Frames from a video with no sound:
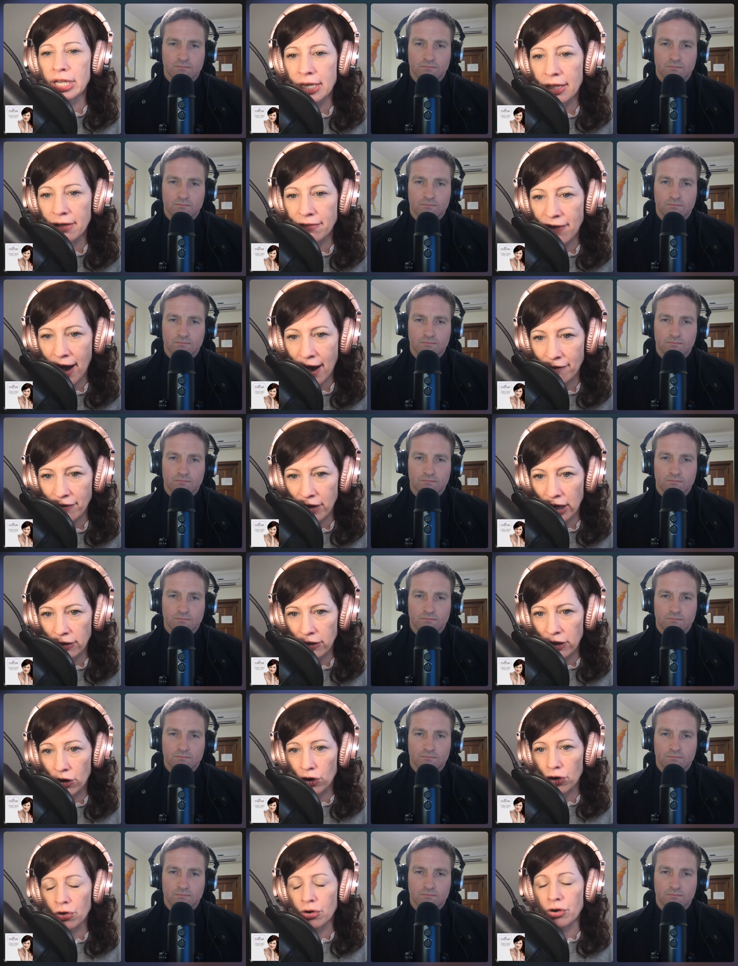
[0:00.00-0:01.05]
Speaker 1: of heaven,
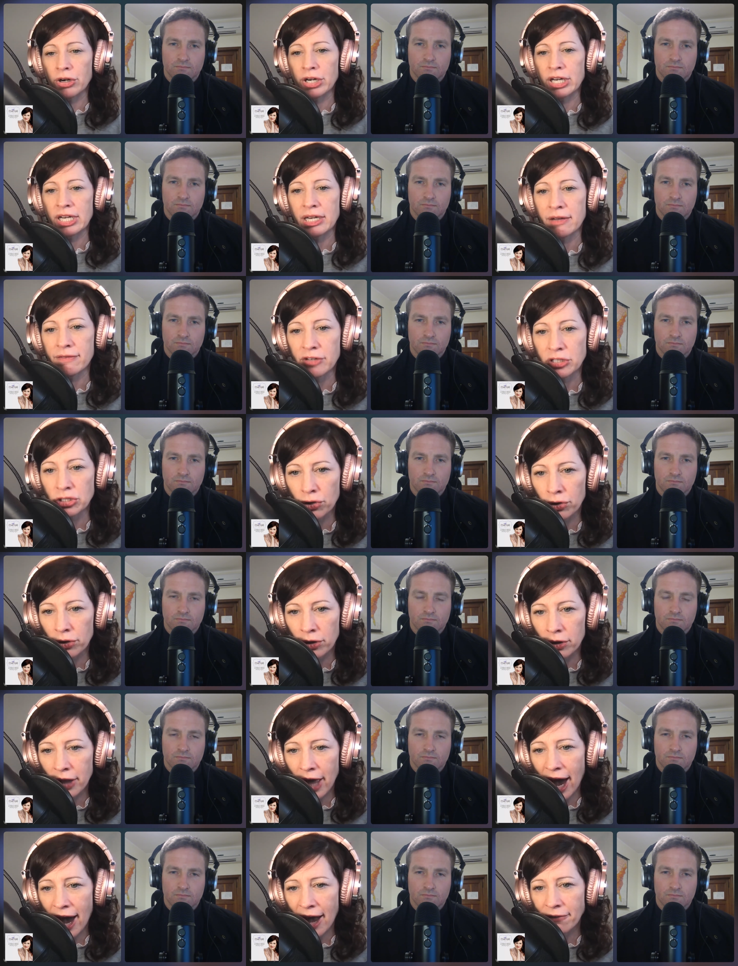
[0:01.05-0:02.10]
the earning of eternal
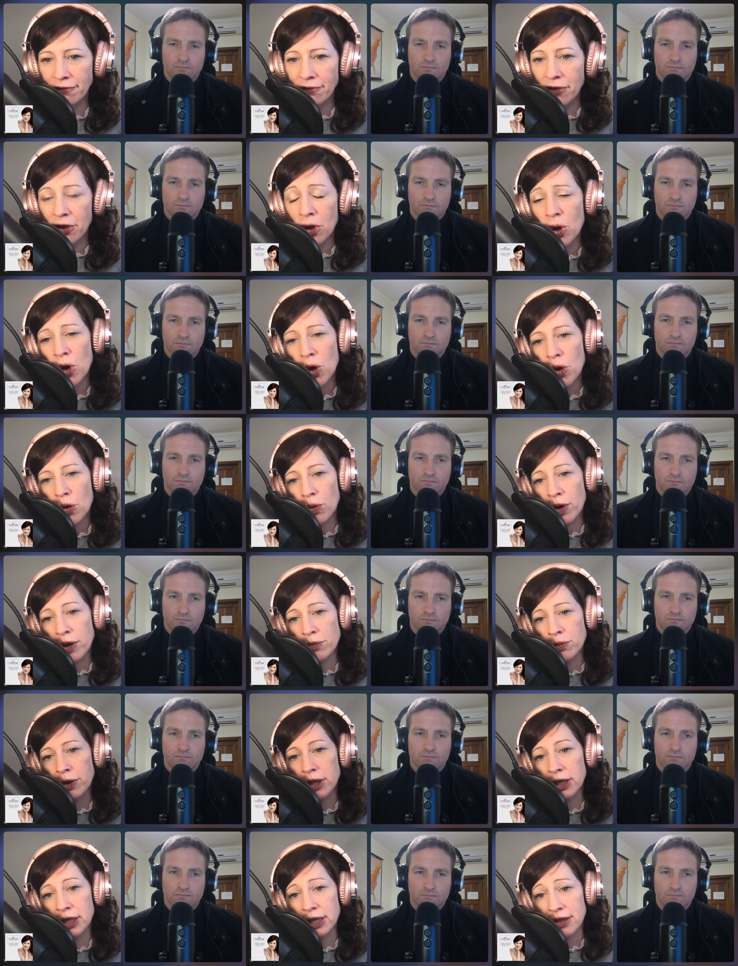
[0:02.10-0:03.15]
life, when
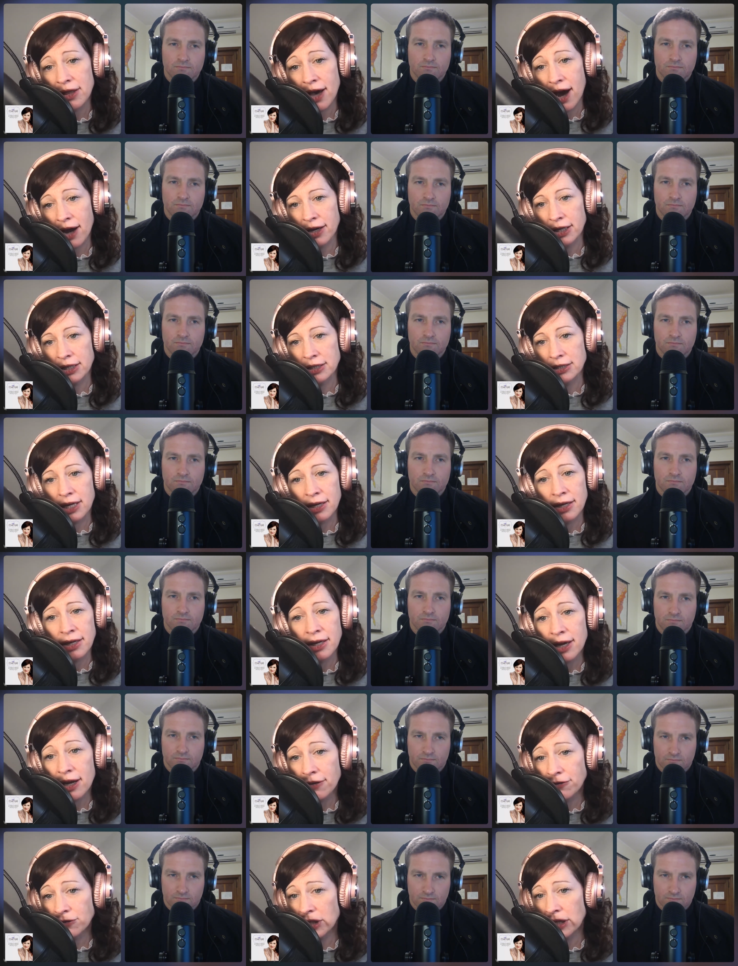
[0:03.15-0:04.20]
really that is a
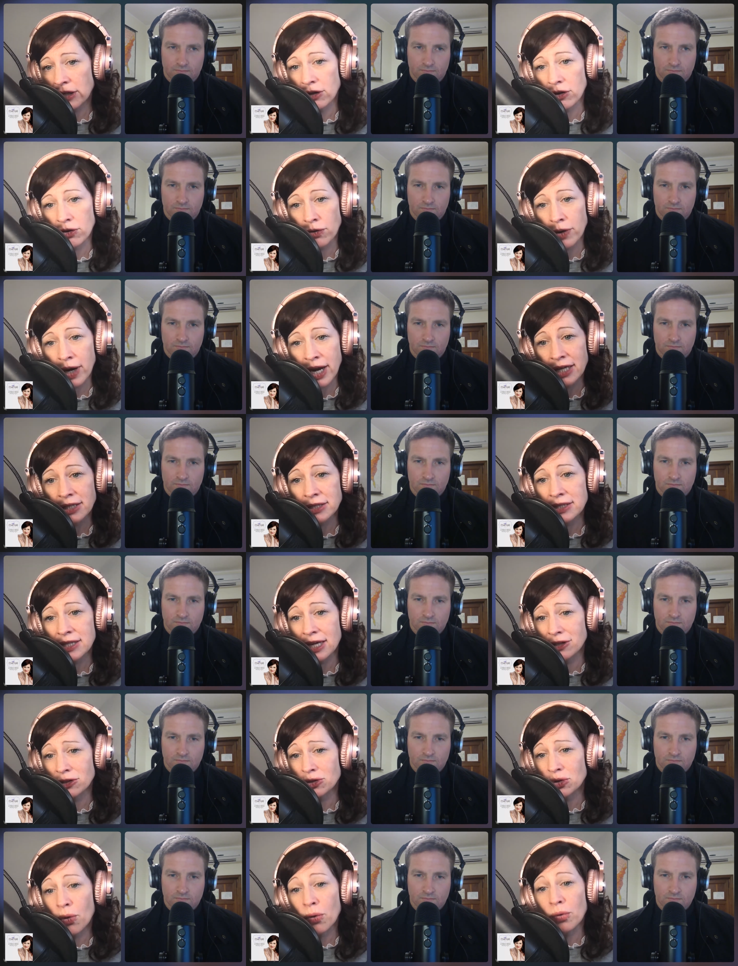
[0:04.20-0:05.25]
gift and a grace that
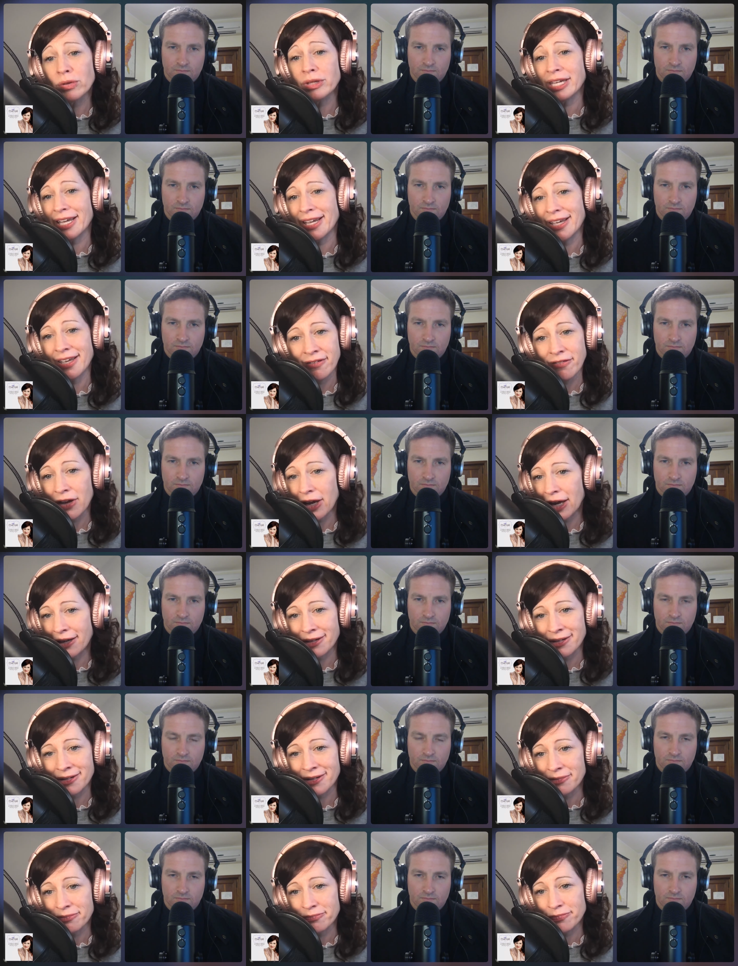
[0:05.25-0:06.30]
is only
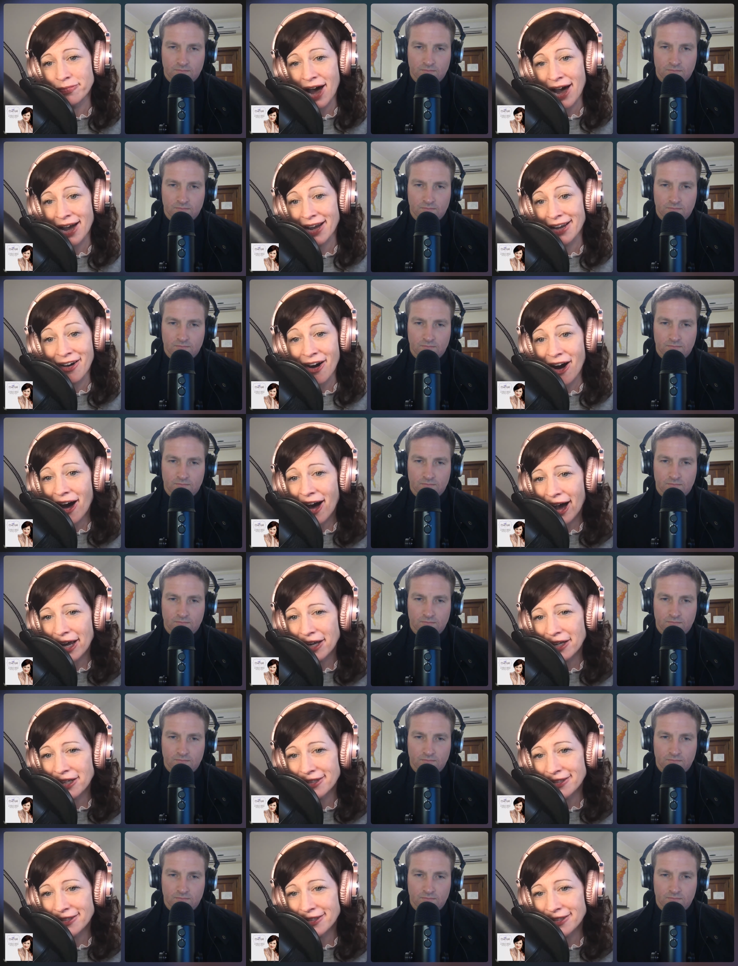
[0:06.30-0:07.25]
given by God.